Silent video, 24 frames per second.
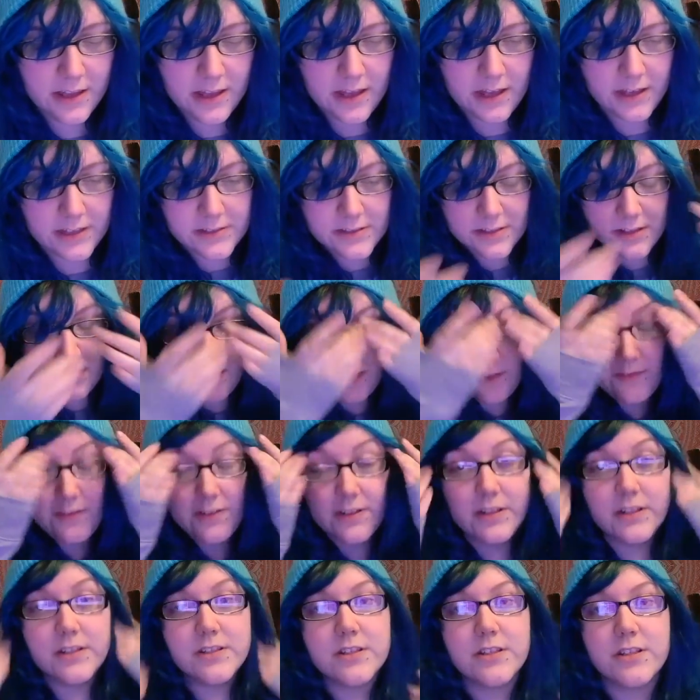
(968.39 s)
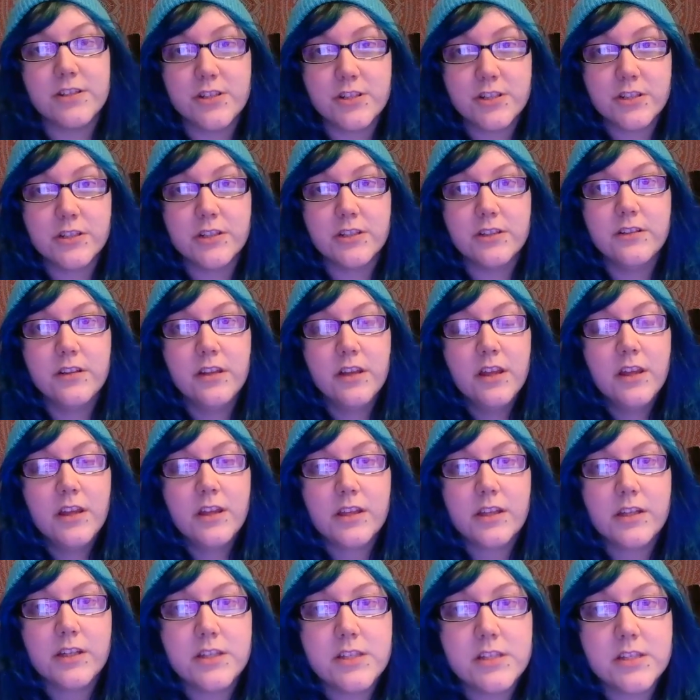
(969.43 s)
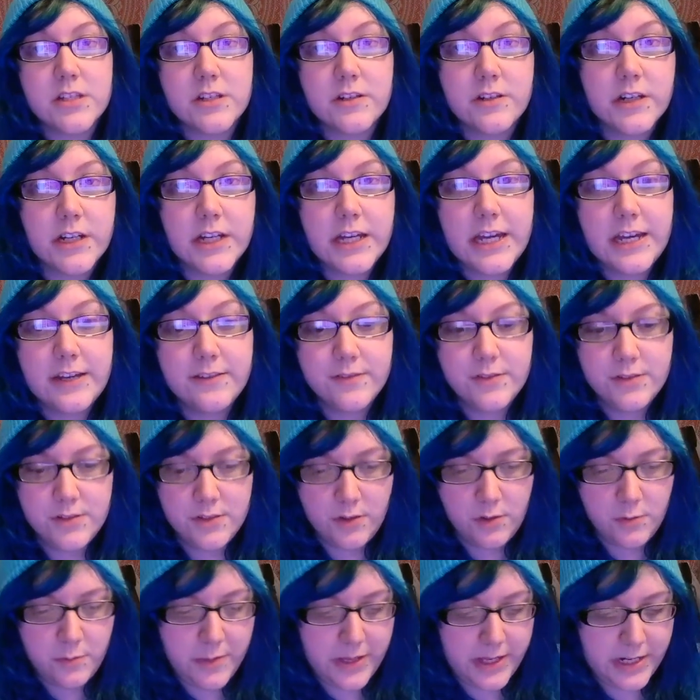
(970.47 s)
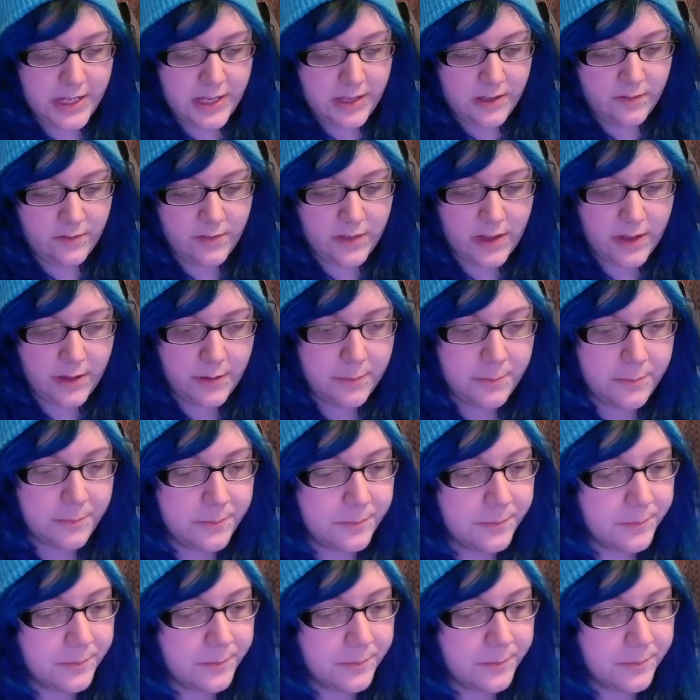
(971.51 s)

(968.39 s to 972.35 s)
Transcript: as often as I should, considering I have so many of them.